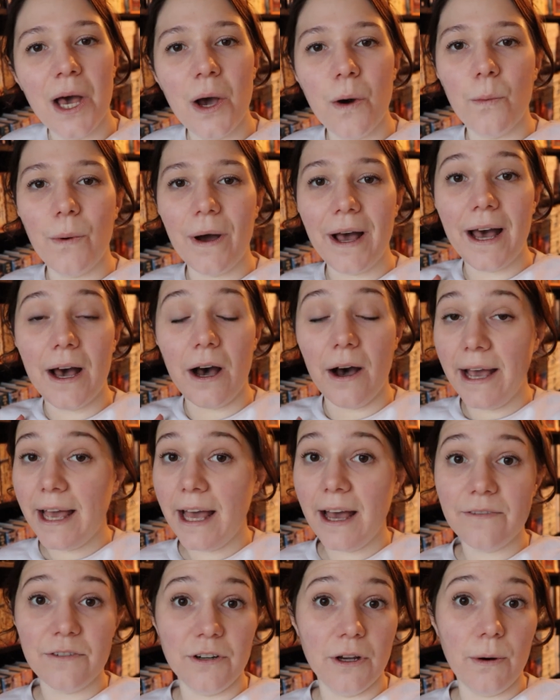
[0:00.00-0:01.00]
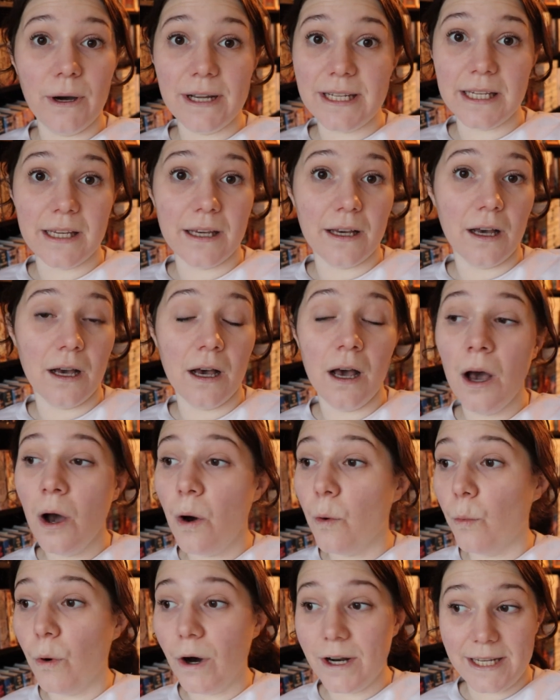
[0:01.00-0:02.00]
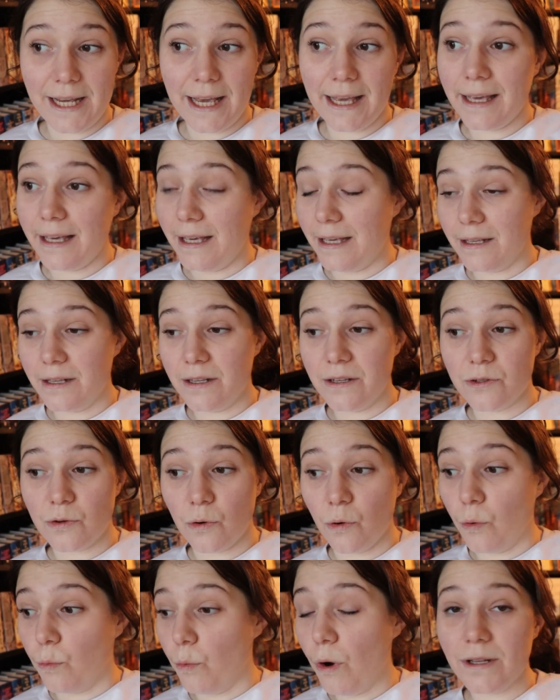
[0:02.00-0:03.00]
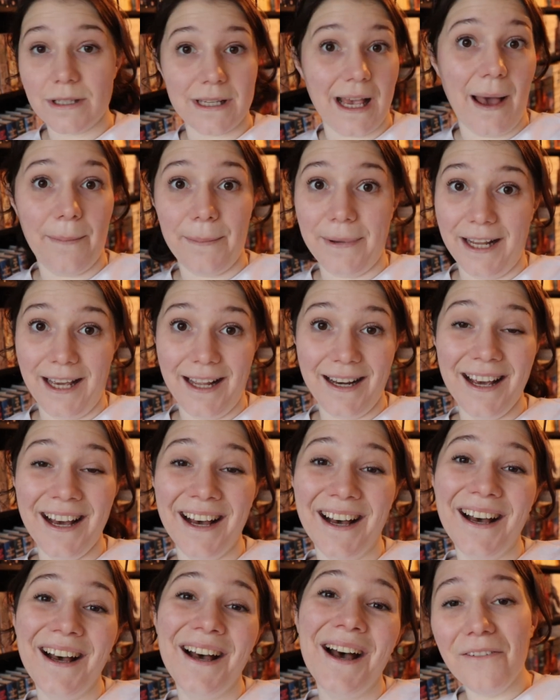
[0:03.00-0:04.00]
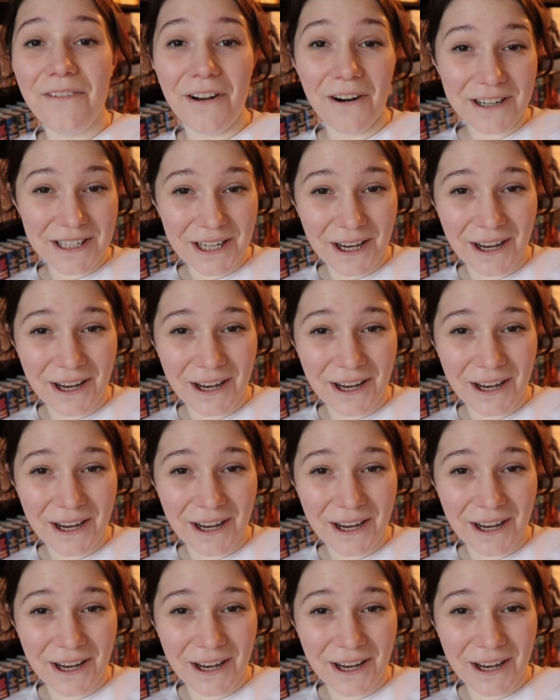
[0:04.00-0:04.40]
where I have no idea what day it is or what's happening. I'm very